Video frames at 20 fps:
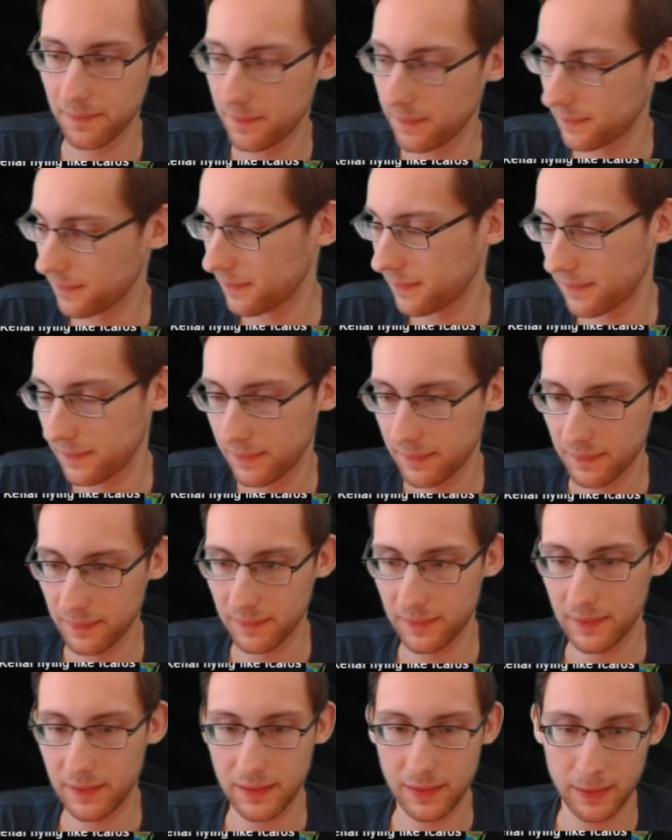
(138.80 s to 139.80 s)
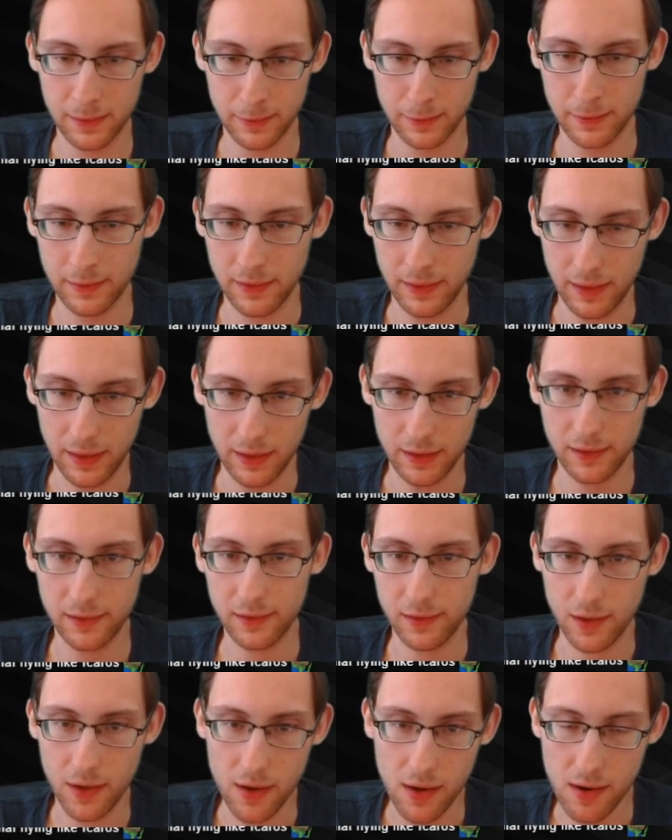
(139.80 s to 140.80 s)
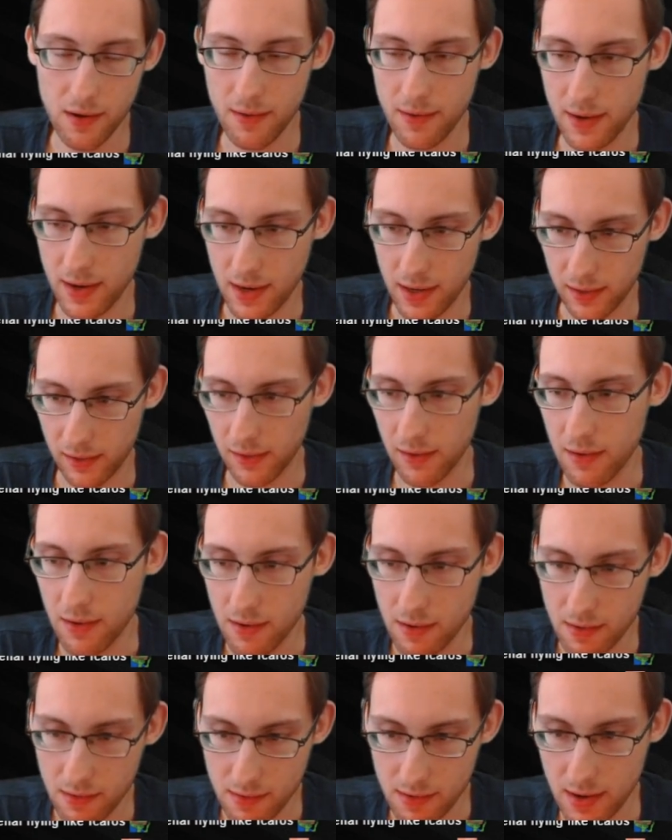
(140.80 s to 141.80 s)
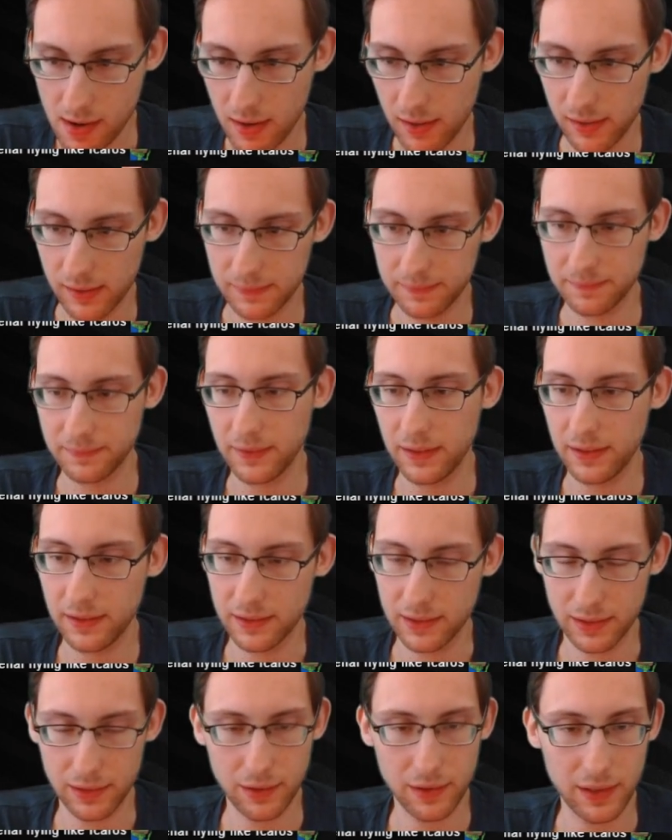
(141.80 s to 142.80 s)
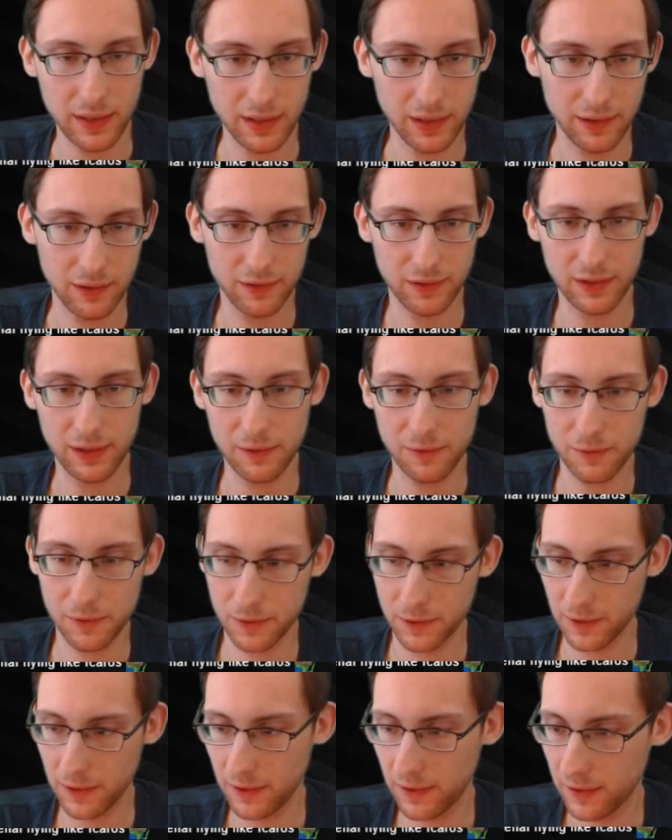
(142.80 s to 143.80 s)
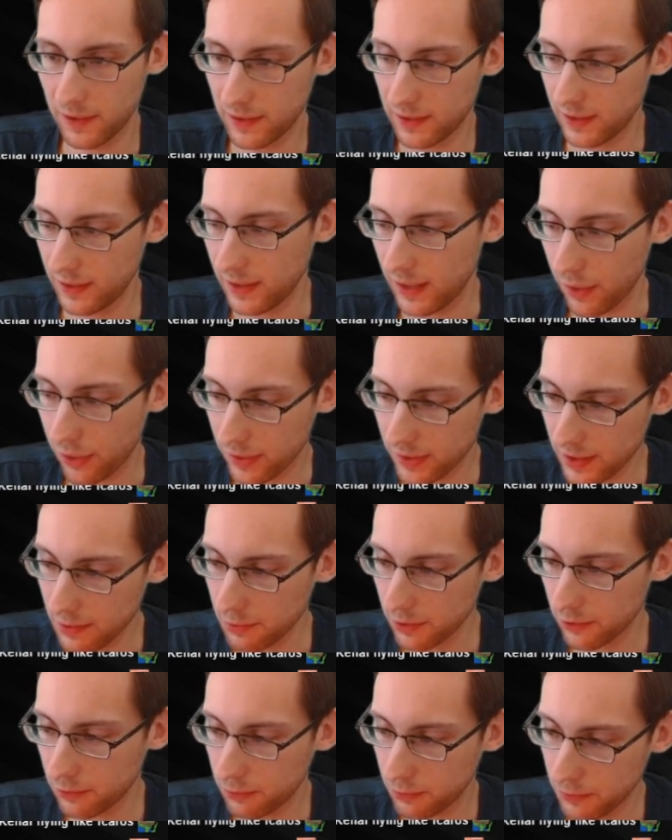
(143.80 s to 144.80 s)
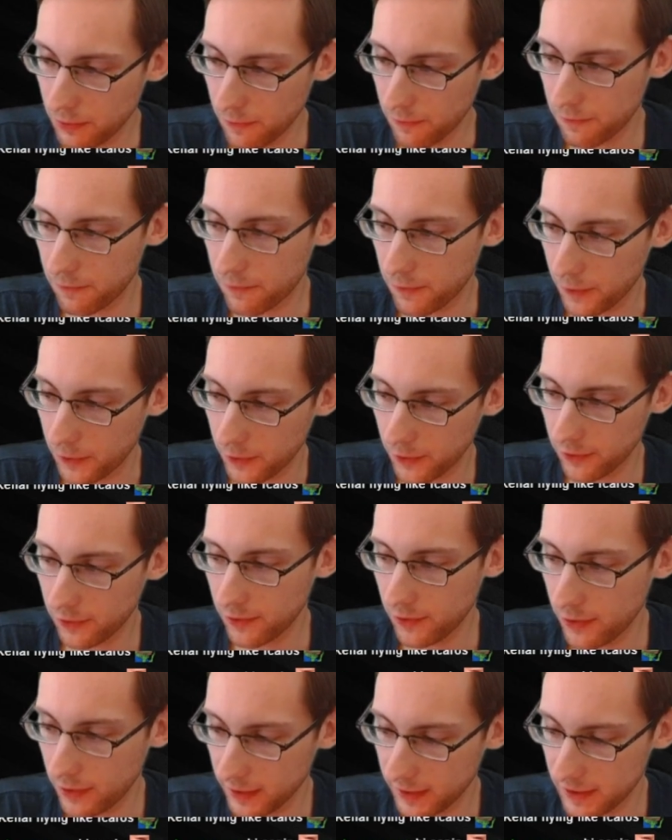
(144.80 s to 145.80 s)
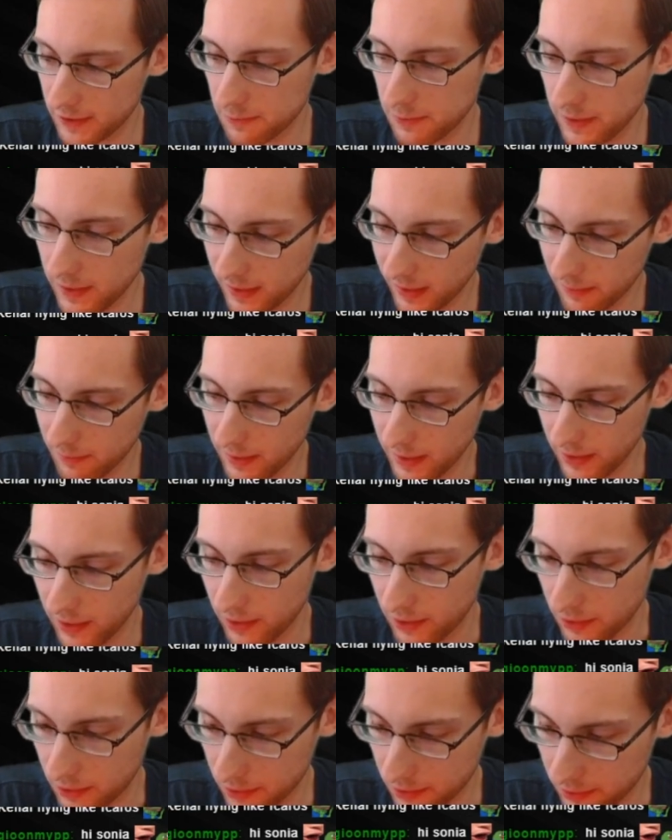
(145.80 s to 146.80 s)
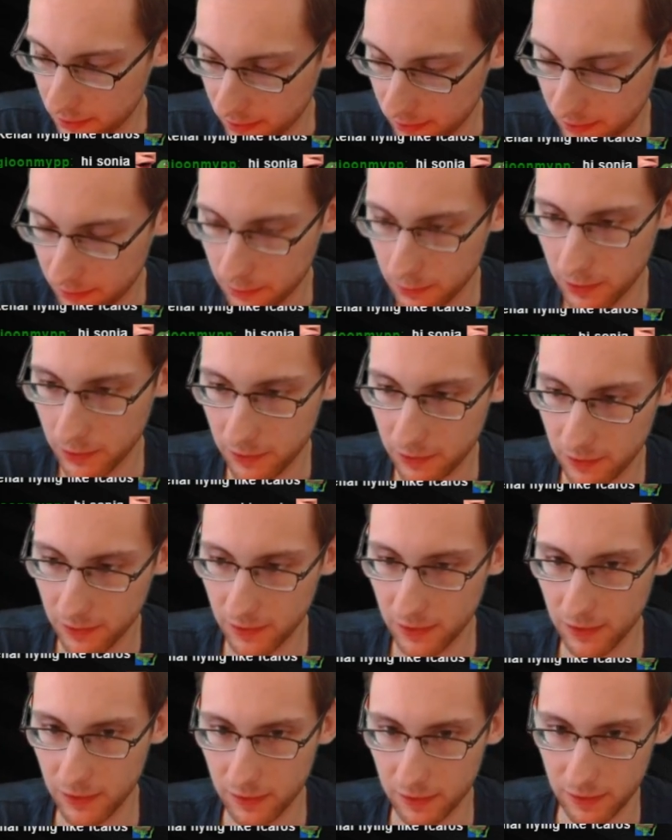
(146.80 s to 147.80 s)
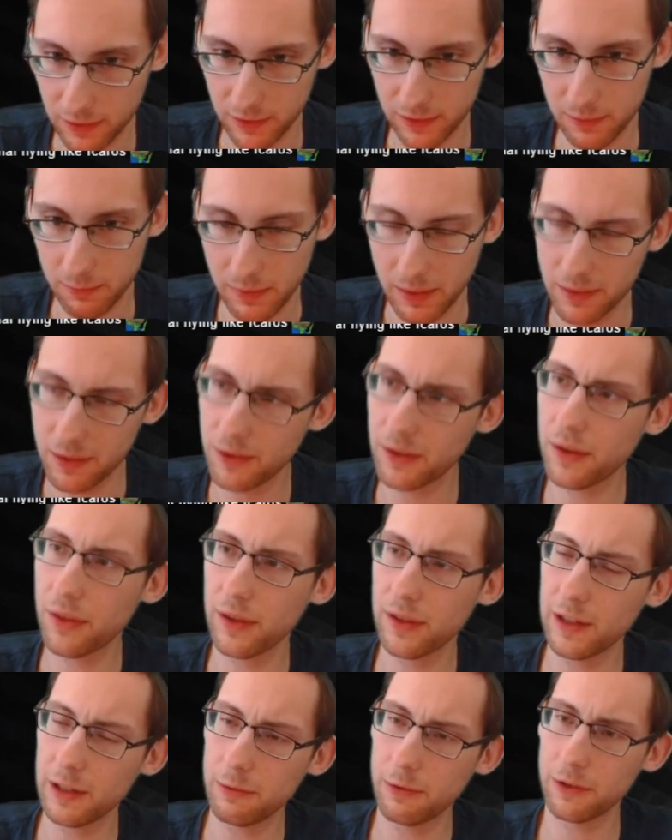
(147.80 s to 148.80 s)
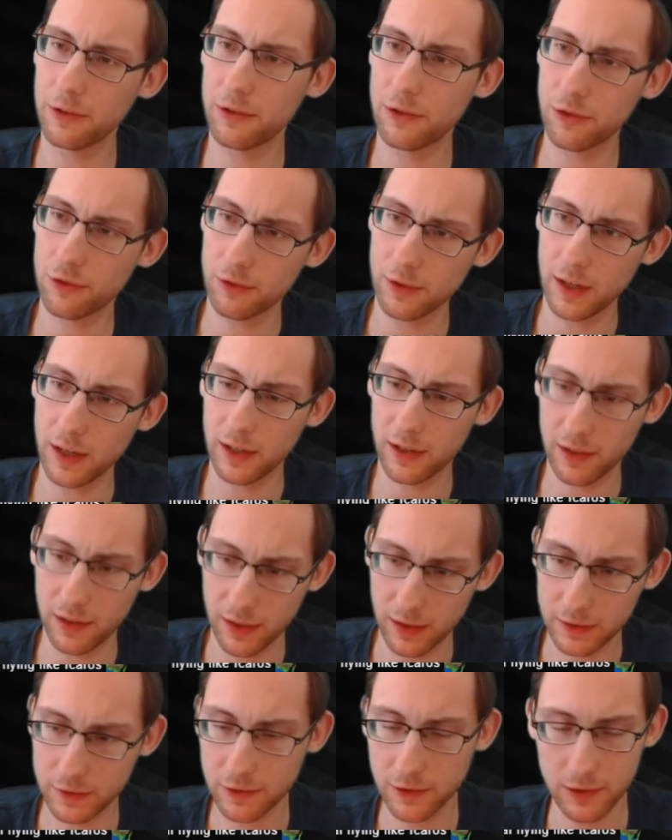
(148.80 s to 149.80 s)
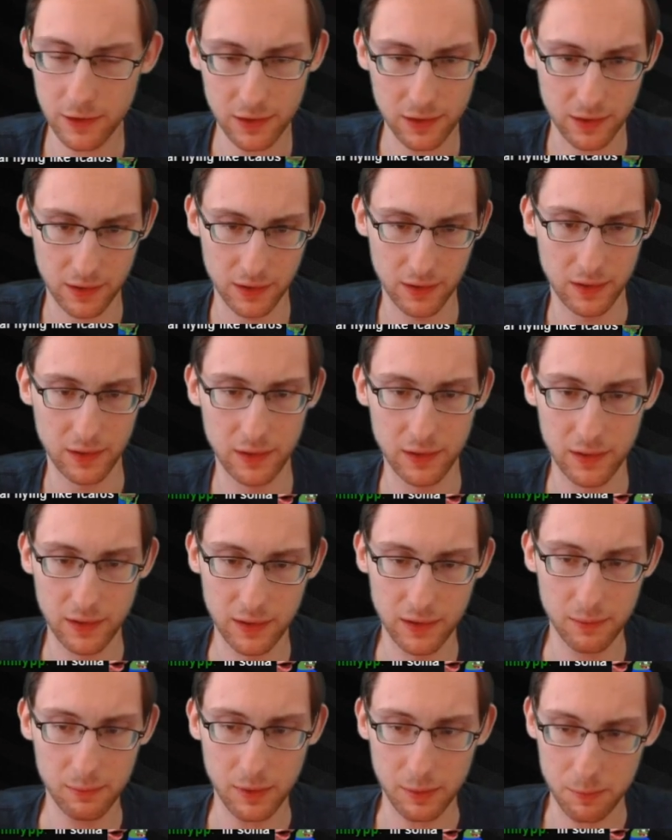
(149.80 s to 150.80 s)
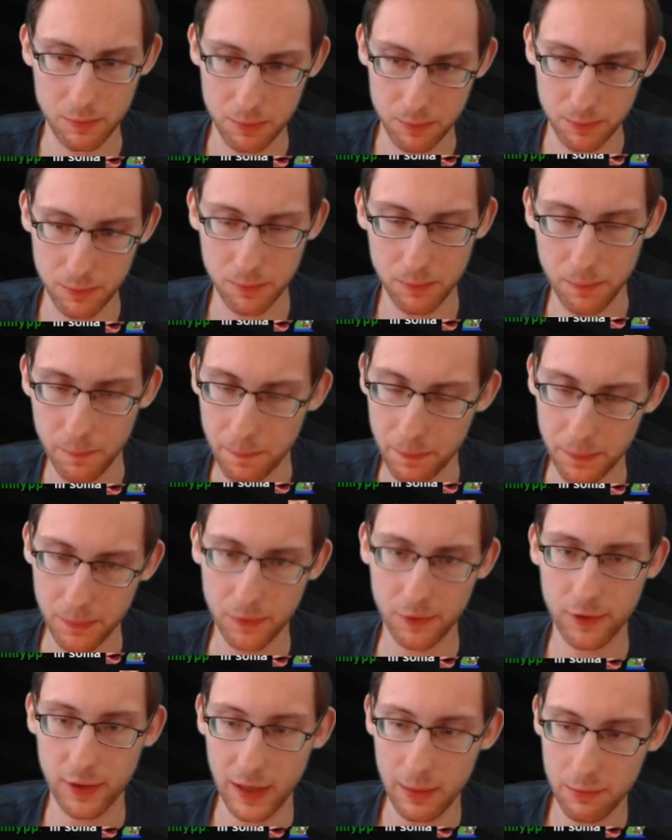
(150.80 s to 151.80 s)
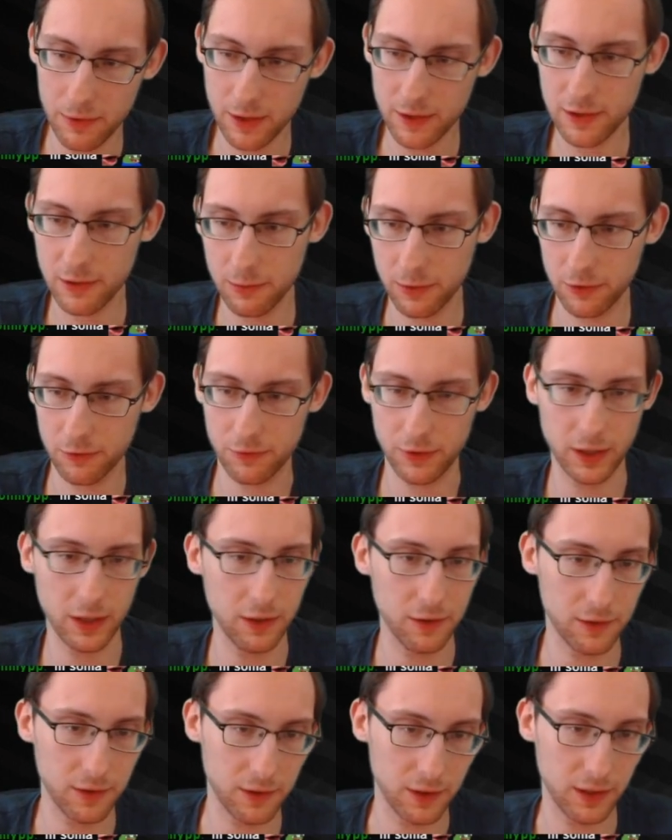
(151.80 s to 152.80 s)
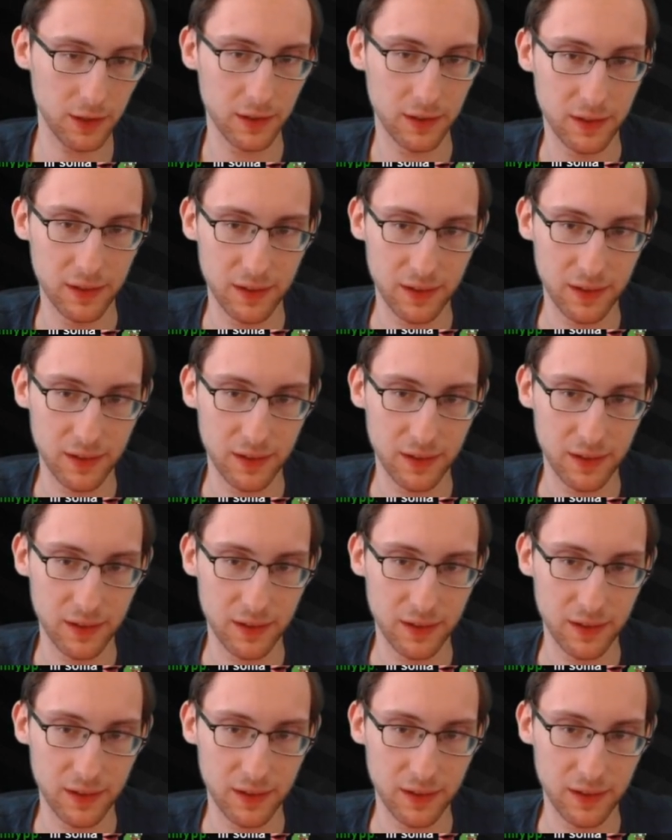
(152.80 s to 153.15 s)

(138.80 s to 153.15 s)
my name's not Kid, it's Coda. It's Coda, Coda. Yeah, thank right, you Z for the good luck. I think Let's that was the then. first non-H P game I learned, wasn't it? I mean, no, I think that was Shrek actually. But no. Slime Rancher was really early.